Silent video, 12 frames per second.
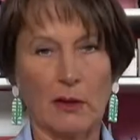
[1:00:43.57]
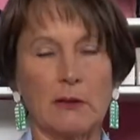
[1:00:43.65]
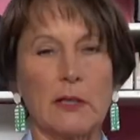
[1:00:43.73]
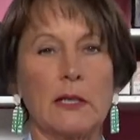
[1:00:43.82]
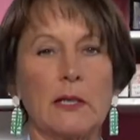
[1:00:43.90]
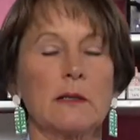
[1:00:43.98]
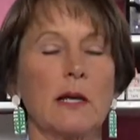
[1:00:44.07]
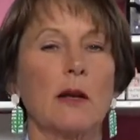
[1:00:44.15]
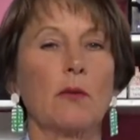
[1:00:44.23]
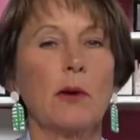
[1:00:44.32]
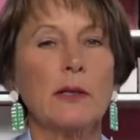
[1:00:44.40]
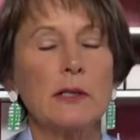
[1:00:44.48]
these
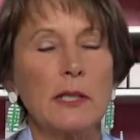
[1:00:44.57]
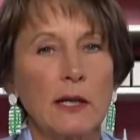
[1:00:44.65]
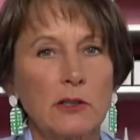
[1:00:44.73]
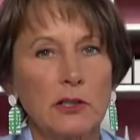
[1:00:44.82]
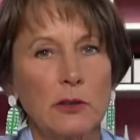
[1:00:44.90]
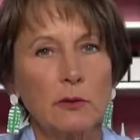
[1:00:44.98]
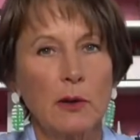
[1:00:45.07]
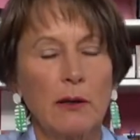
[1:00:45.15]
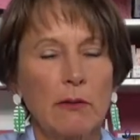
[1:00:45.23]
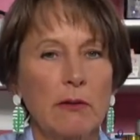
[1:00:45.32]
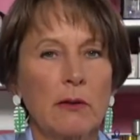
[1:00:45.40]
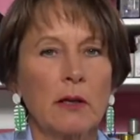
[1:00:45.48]
and one section
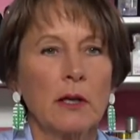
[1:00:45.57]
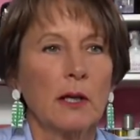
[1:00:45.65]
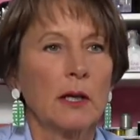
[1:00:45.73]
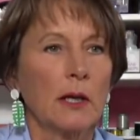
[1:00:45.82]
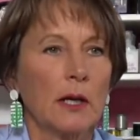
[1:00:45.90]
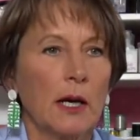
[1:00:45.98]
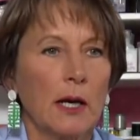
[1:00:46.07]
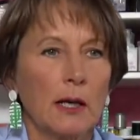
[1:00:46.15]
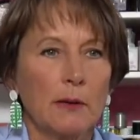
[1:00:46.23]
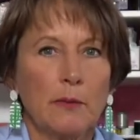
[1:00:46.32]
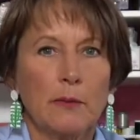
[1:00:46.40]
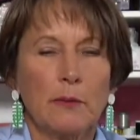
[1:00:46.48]
with
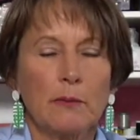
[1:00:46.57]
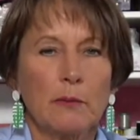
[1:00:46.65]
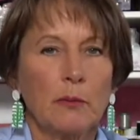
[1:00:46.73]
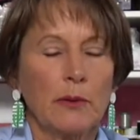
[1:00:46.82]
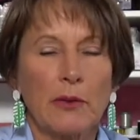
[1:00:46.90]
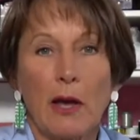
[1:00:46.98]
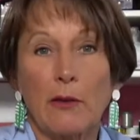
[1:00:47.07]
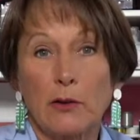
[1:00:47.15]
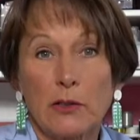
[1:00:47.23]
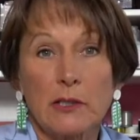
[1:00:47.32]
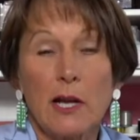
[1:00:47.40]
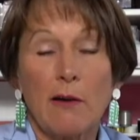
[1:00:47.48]
um, with other
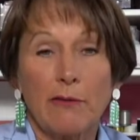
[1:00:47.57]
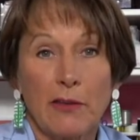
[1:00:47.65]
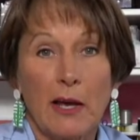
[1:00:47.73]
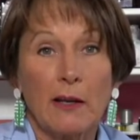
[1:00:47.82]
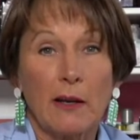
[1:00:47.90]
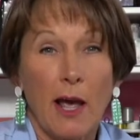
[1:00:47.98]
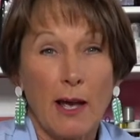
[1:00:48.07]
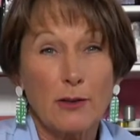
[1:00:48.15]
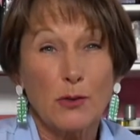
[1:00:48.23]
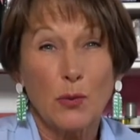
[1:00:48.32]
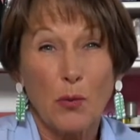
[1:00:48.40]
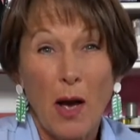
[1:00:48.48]
stuff then
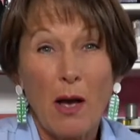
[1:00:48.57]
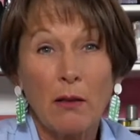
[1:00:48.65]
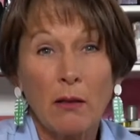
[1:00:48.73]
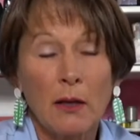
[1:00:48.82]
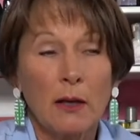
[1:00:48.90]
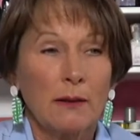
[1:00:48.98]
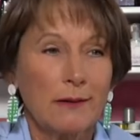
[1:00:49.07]
as well.